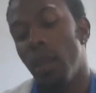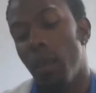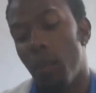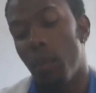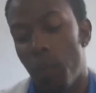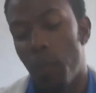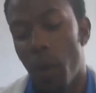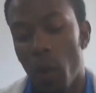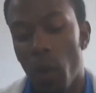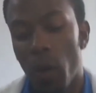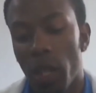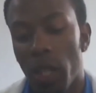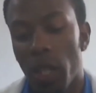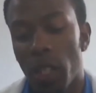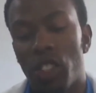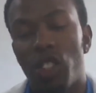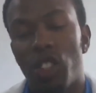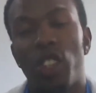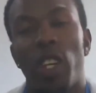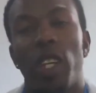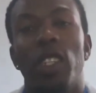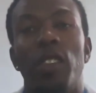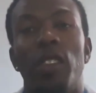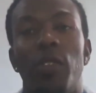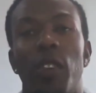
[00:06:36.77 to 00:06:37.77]
power is
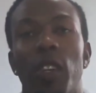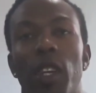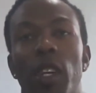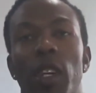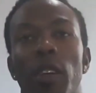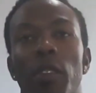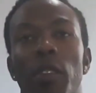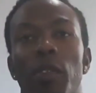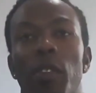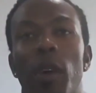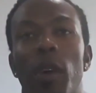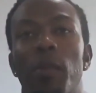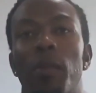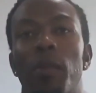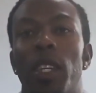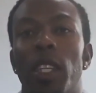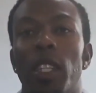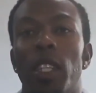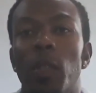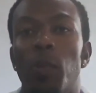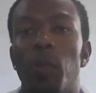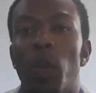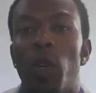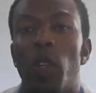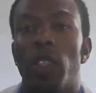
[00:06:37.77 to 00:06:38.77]
transferred from
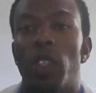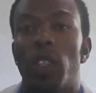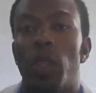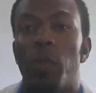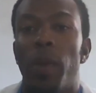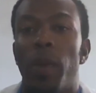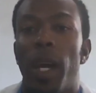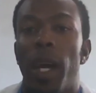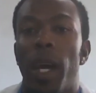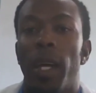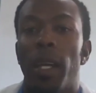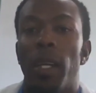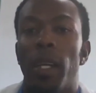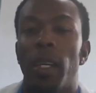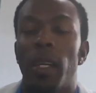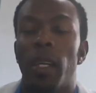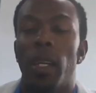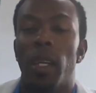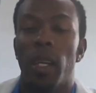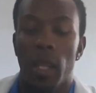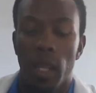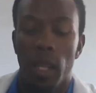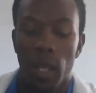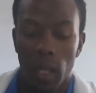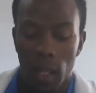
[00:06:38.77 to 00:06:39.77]
this power supply
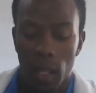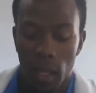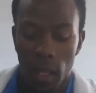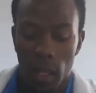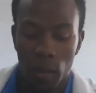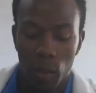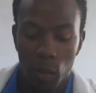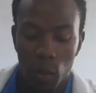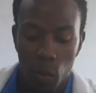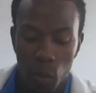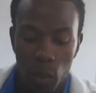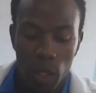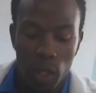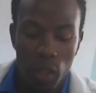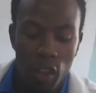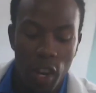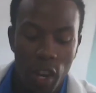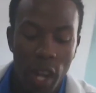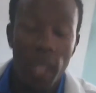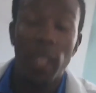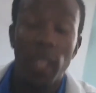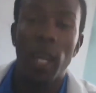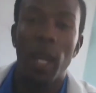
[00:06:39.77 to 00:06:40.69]
with the right